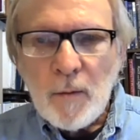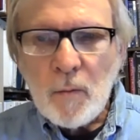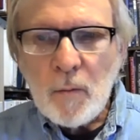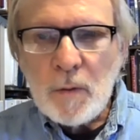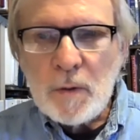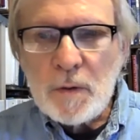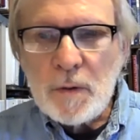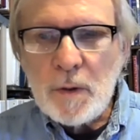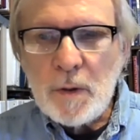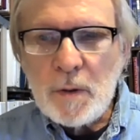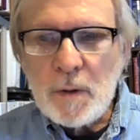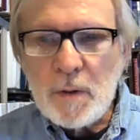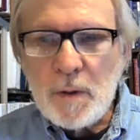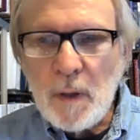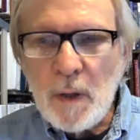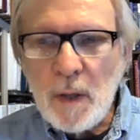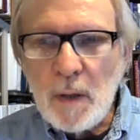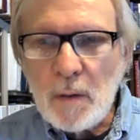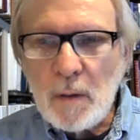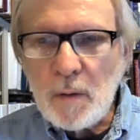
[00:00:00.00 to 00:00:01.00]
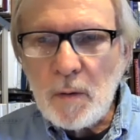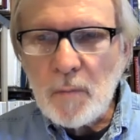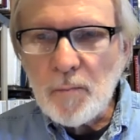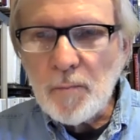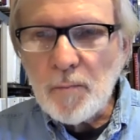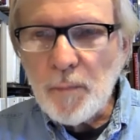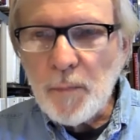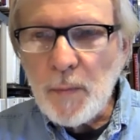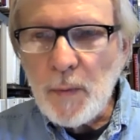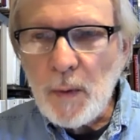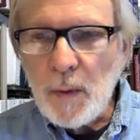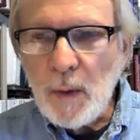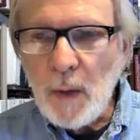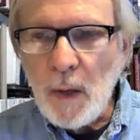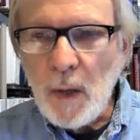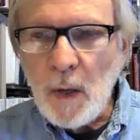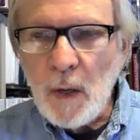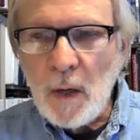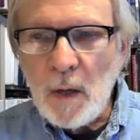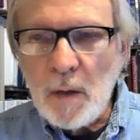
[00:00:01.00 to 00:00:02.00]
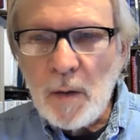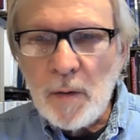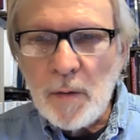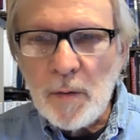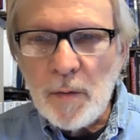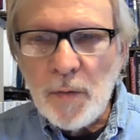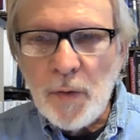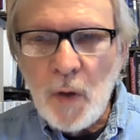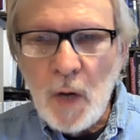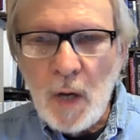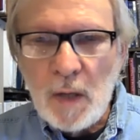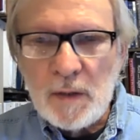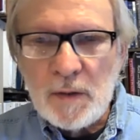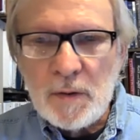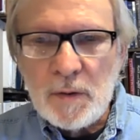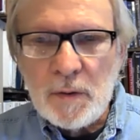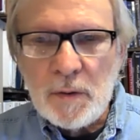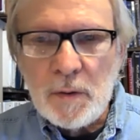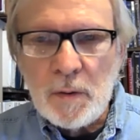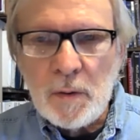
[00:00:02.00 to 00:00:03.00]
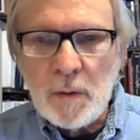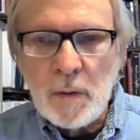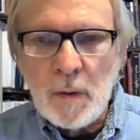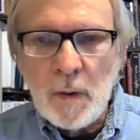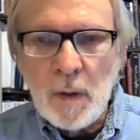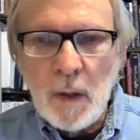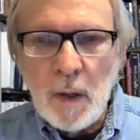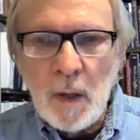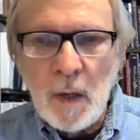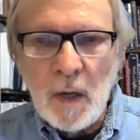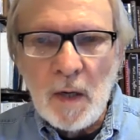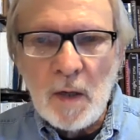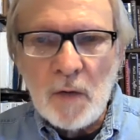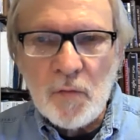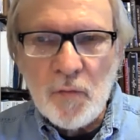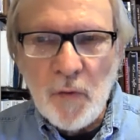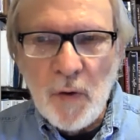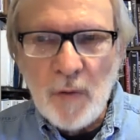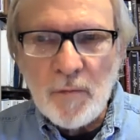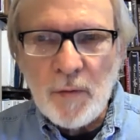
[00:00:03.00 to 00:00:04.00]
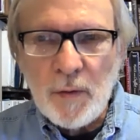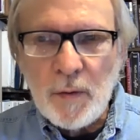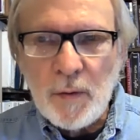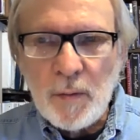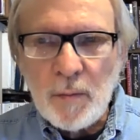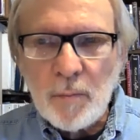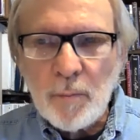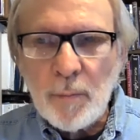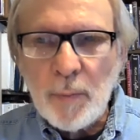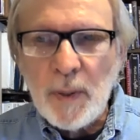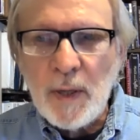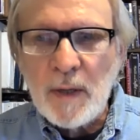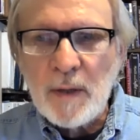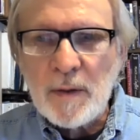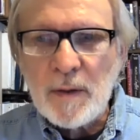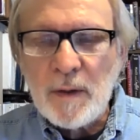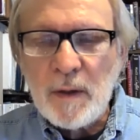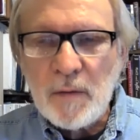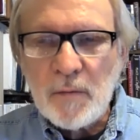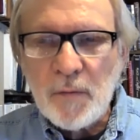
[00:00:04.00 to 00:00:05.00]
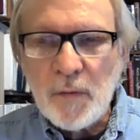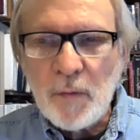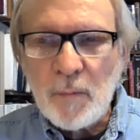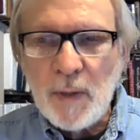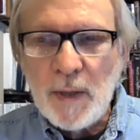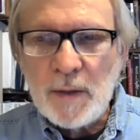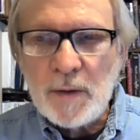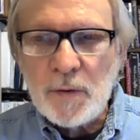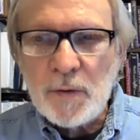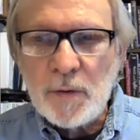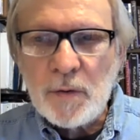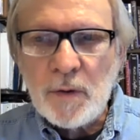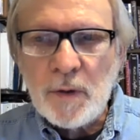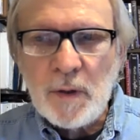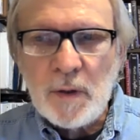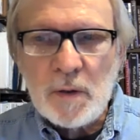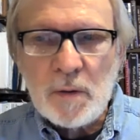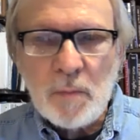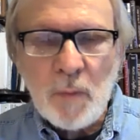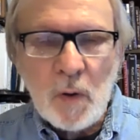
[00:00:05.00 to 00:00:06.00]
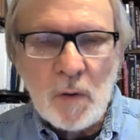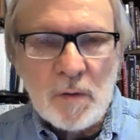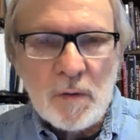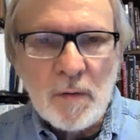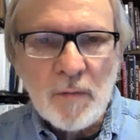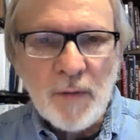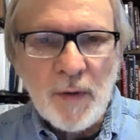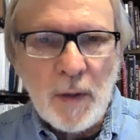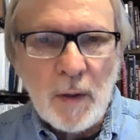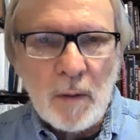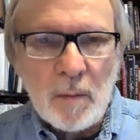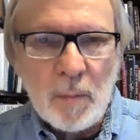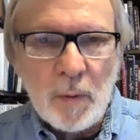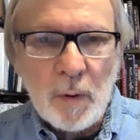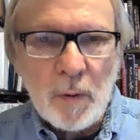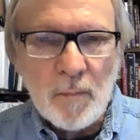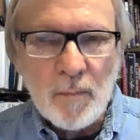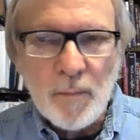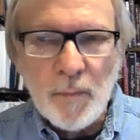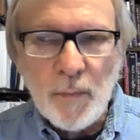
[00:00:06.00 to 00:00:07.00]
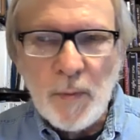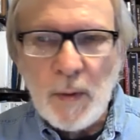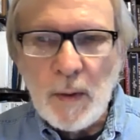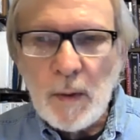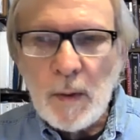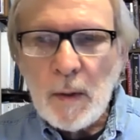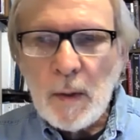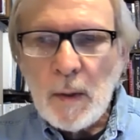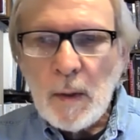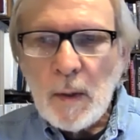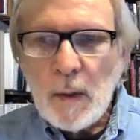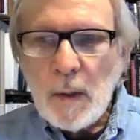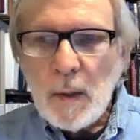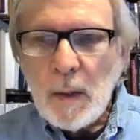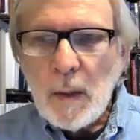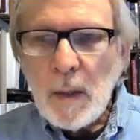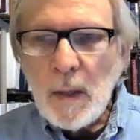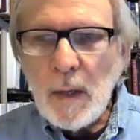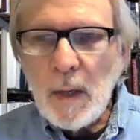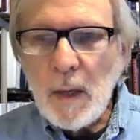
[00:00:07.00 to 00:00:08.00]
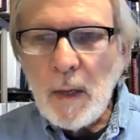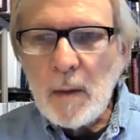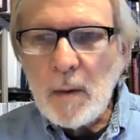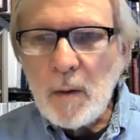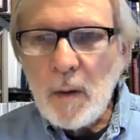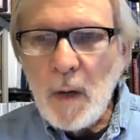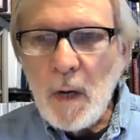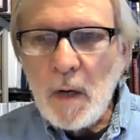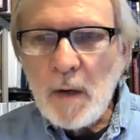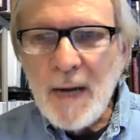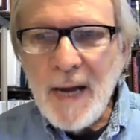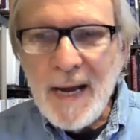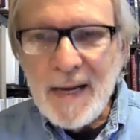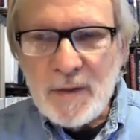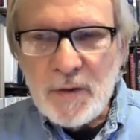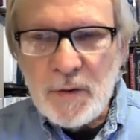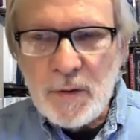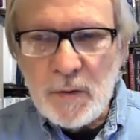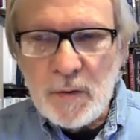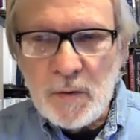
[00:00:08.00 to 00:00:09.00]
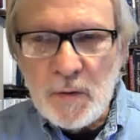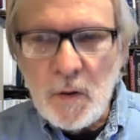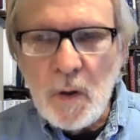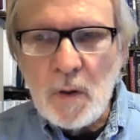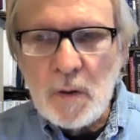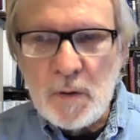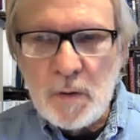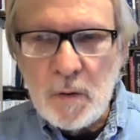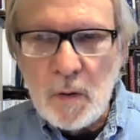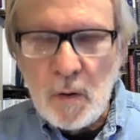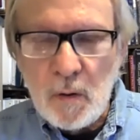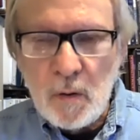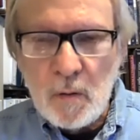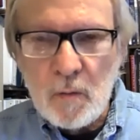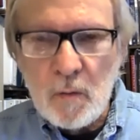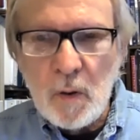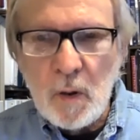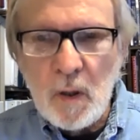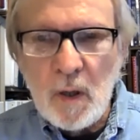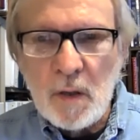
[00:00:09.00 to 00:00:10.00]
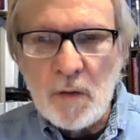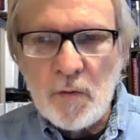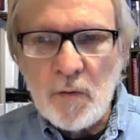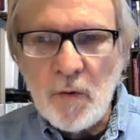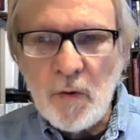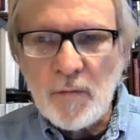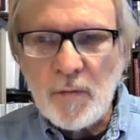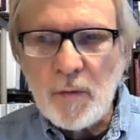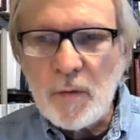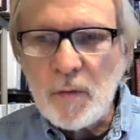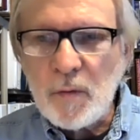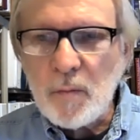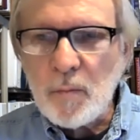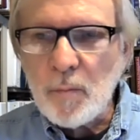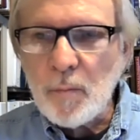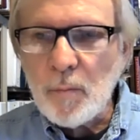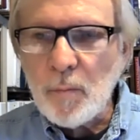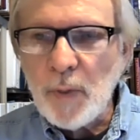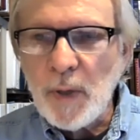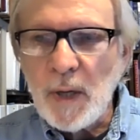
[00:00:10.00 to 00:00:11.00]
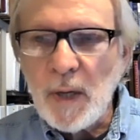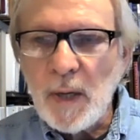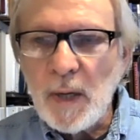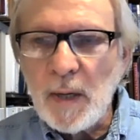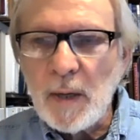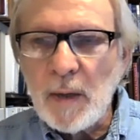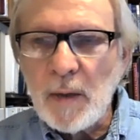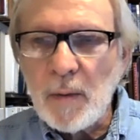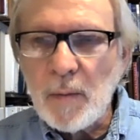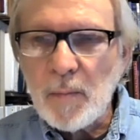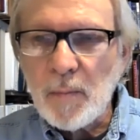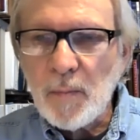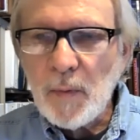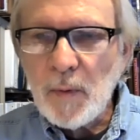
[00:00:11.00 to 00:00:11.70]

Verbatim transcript: which is that our thoughts are driven by the information that is most available. And our actions also are driven by